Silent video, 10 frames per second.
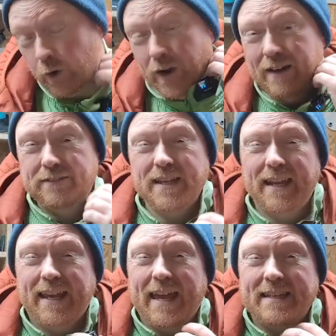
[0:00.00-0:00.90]
I don't have
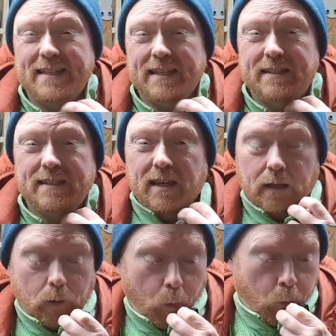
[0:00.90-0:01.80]
dedicated
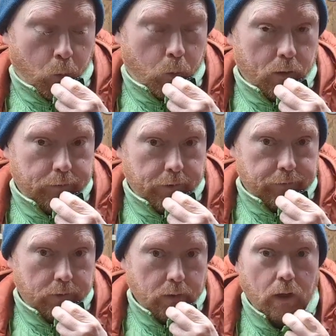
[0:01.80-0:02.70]

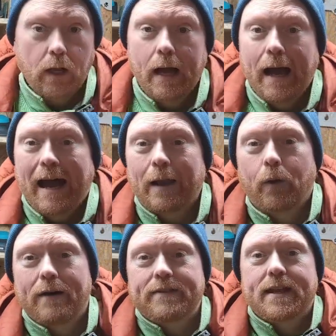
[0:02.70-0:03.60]
testing. I
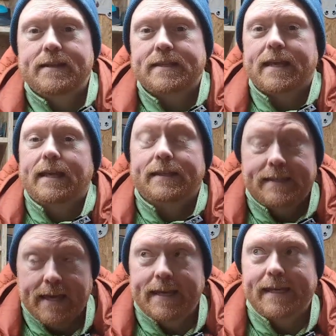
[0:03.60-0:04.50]
don't have a
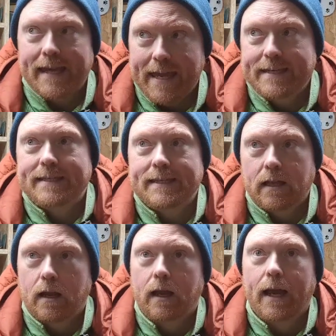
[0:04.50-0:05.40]

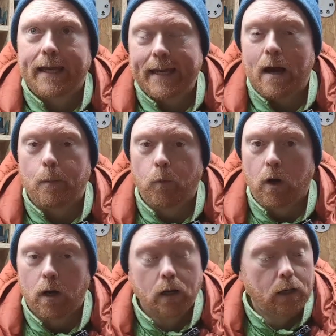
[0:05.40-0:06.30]
dedicated
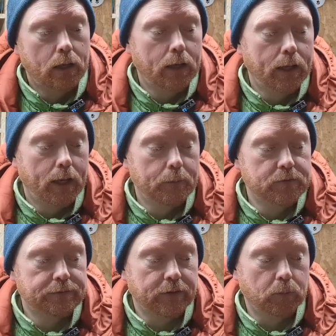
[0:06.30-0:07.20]
camera
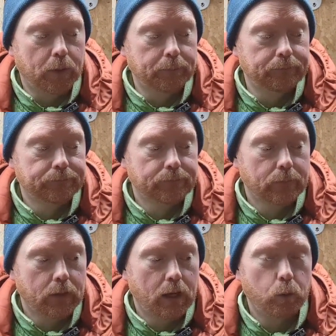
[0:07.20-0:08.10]
to film on.
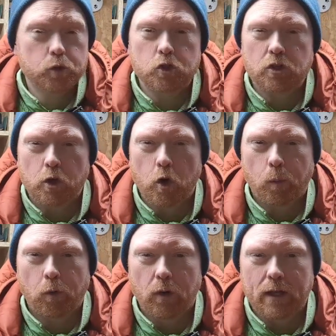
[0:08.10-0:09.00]
I was using a
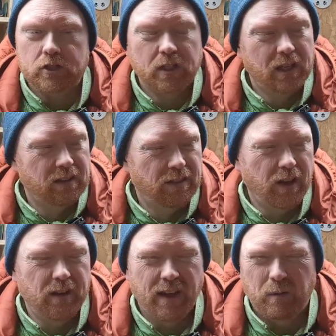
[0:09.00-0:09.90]
GoPro last year. I think